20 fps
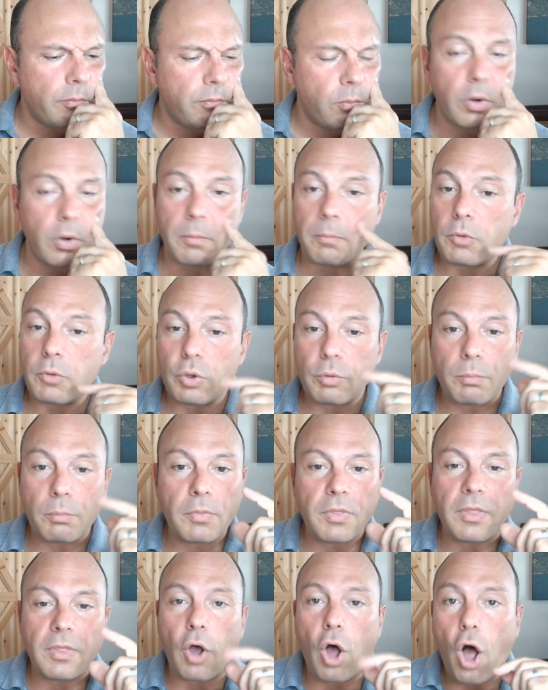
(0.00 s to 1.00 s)
For you,
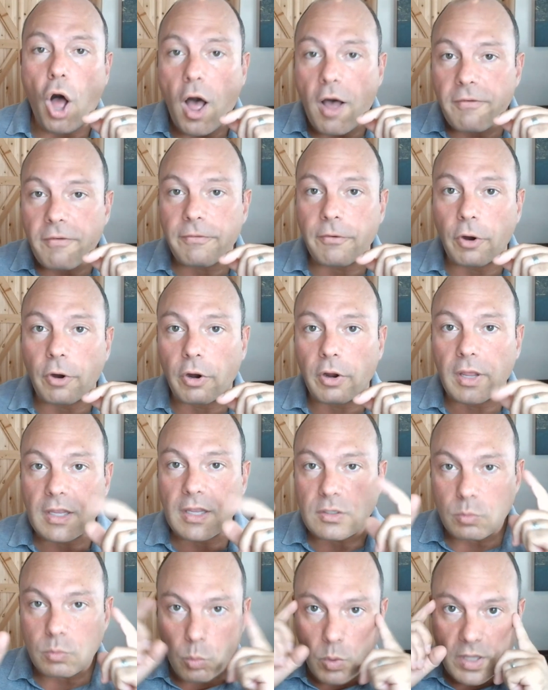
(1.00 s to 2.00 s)
the offer
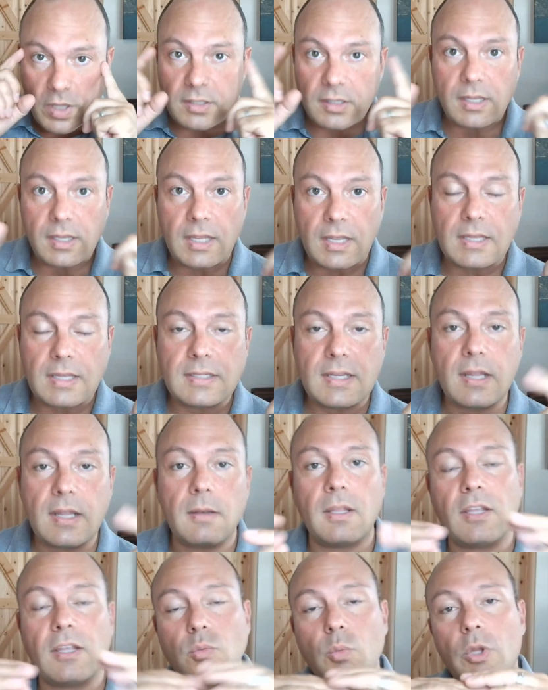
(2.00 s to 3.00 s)
is what keys in,
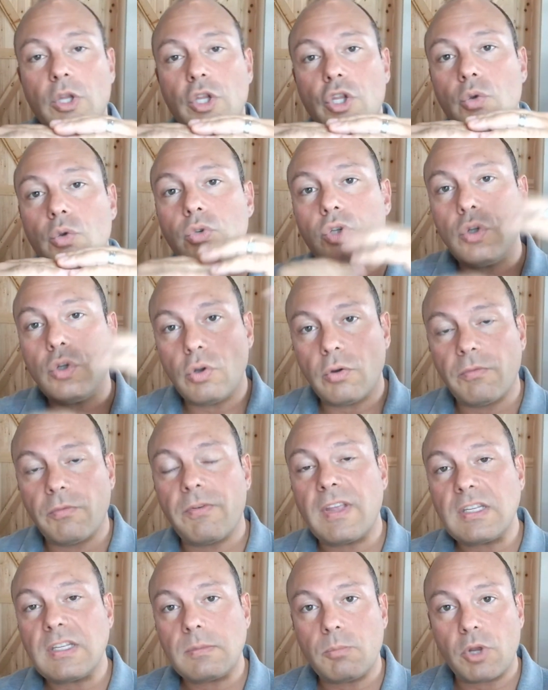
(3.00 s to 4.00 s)
because when you do your
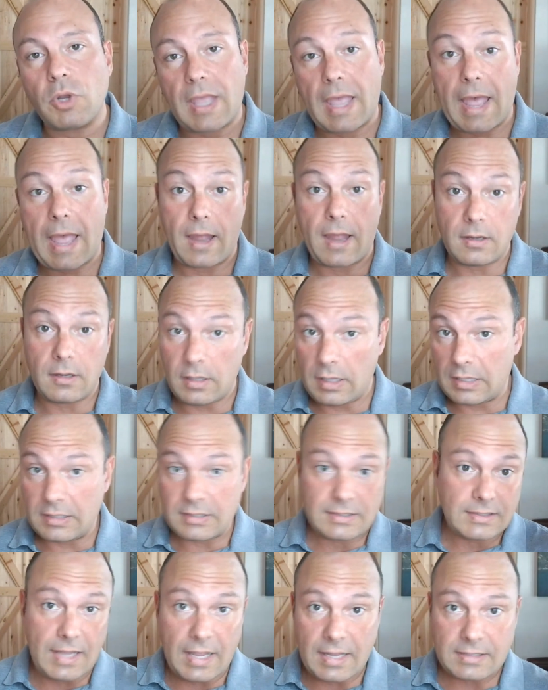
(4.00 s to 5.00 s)
Facebook ad,
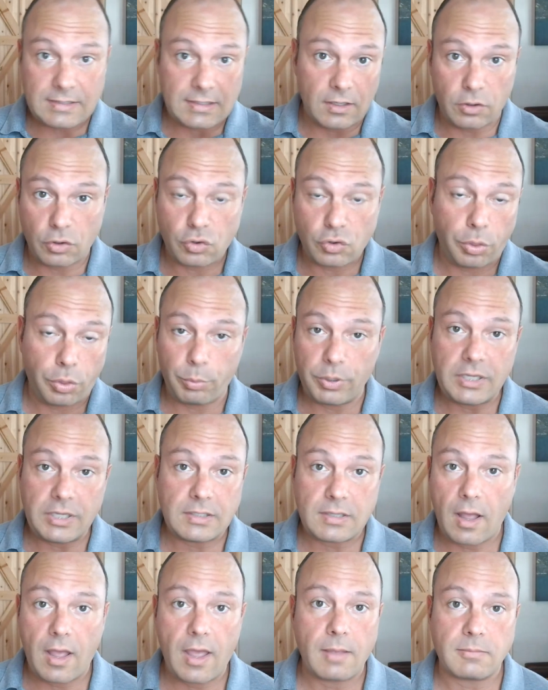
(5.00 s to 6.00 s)
it says it 3
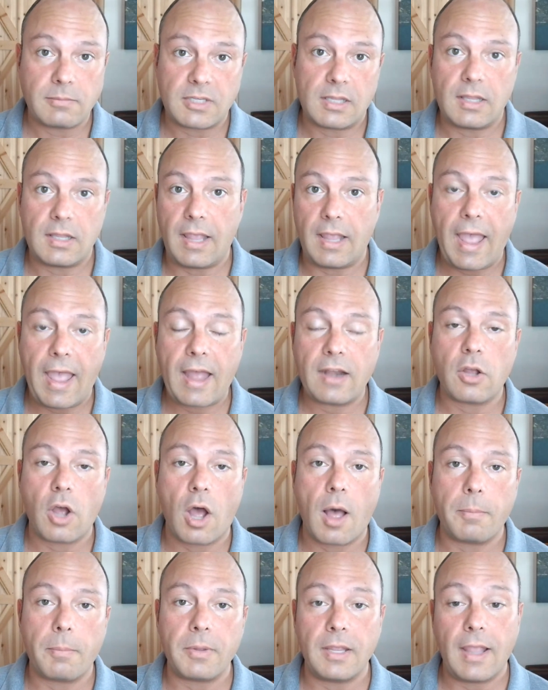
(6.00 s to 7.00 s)
times in the ad
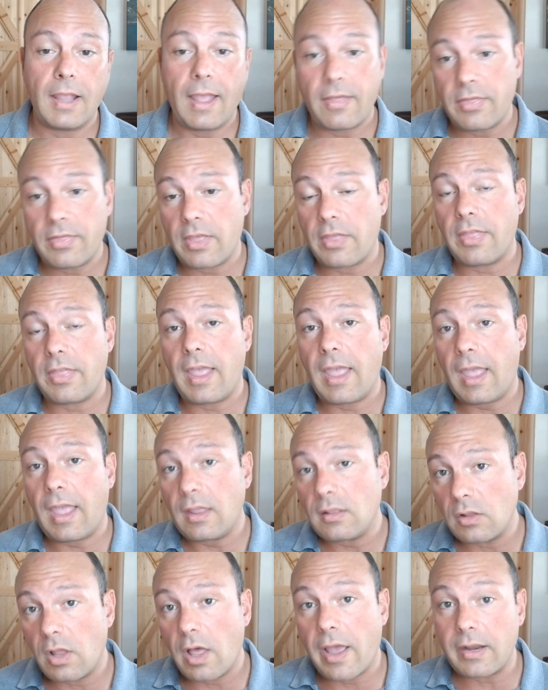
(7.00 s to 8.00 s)
copy, and then the
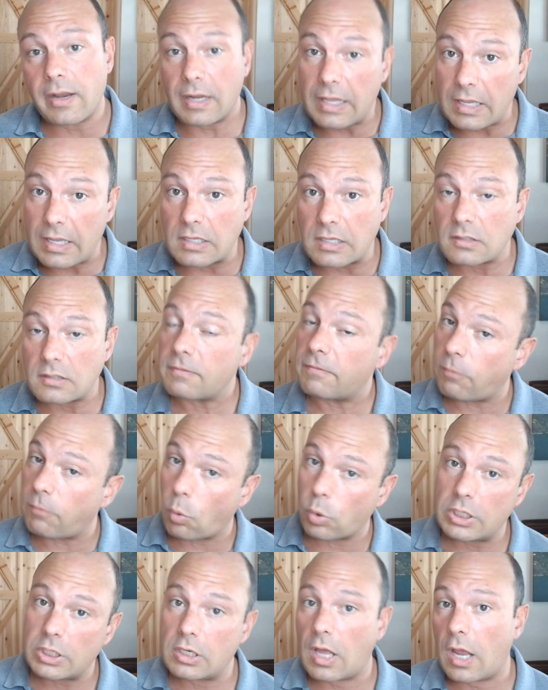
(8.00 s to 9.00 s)
headline is
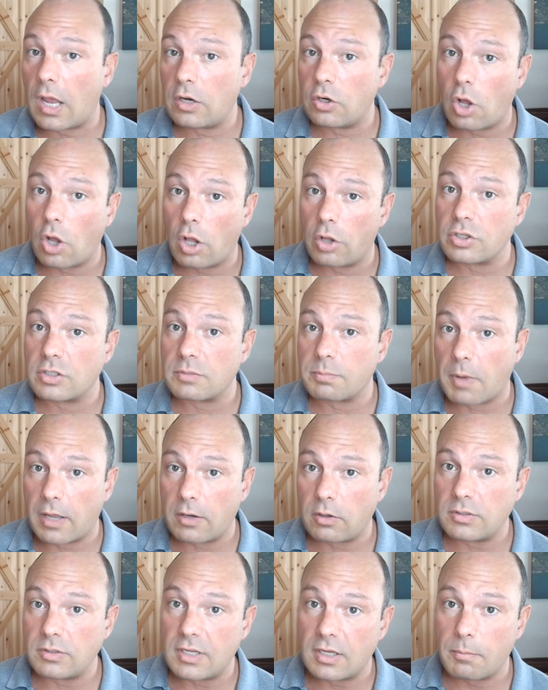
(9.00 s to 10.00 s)
$49
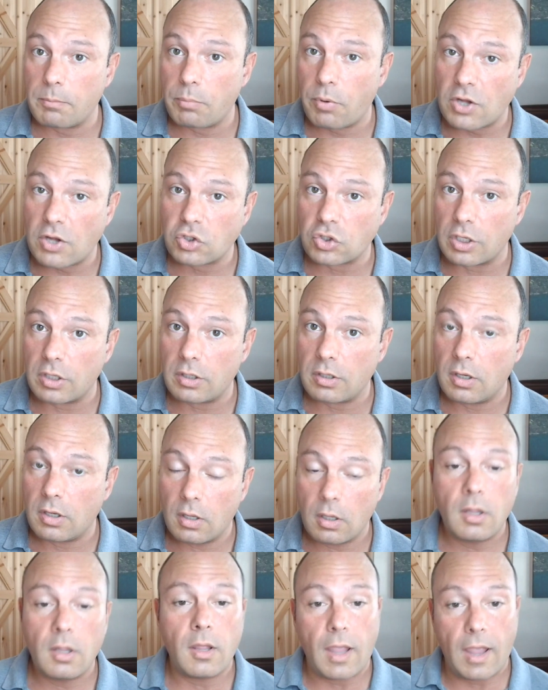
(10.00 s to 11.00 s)
spinal decompression,
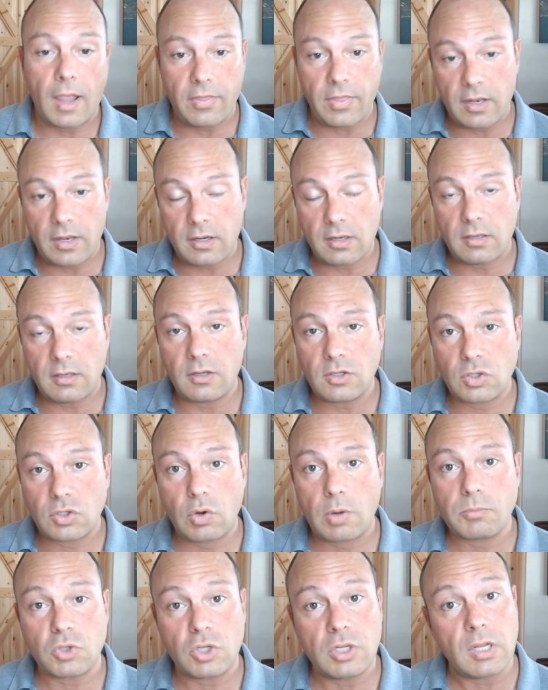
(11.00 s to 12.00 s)
and then in the
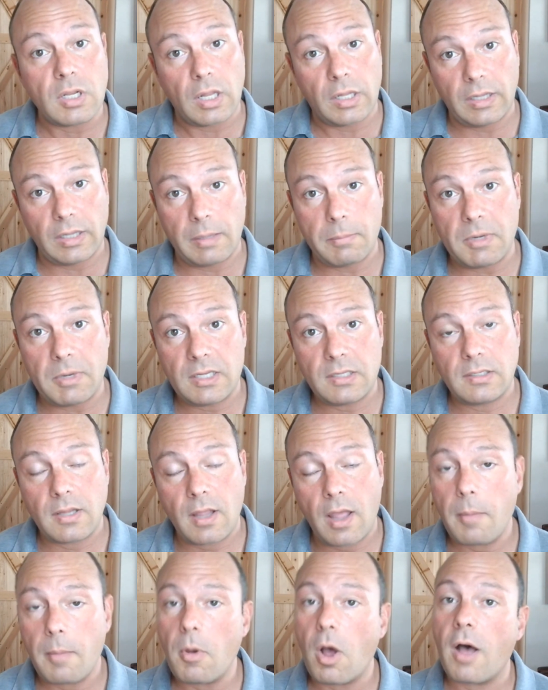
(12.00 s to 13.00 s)
description, limited
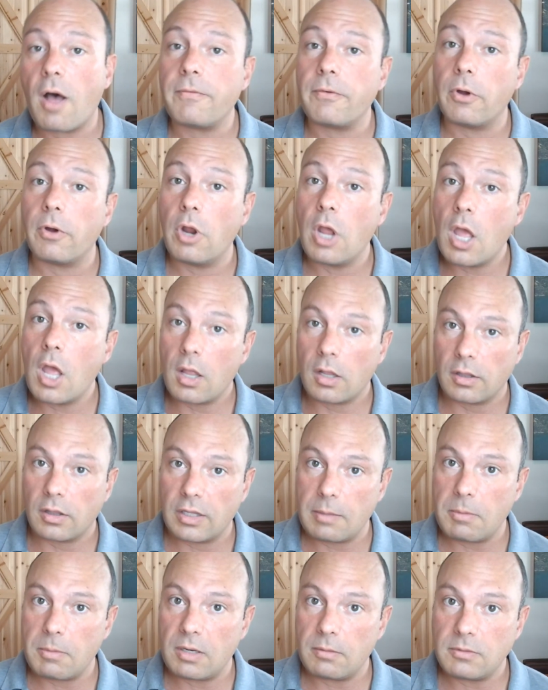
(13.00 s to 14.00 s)
time offer,
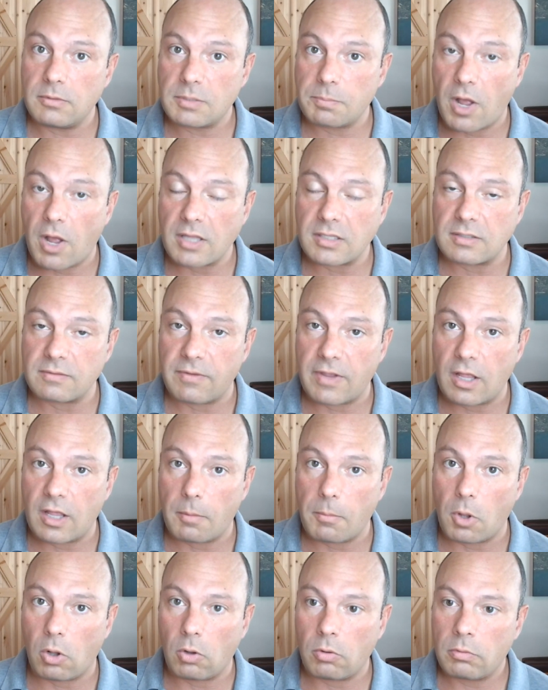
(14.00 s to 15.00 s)
limited spots
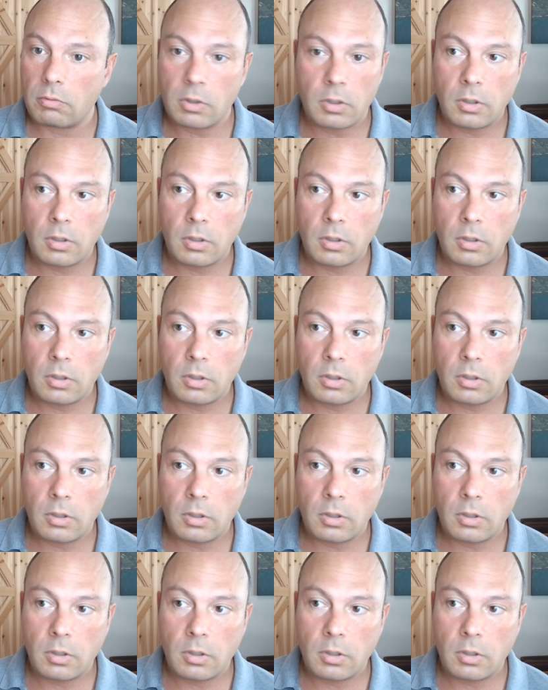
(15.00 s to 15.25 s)
available.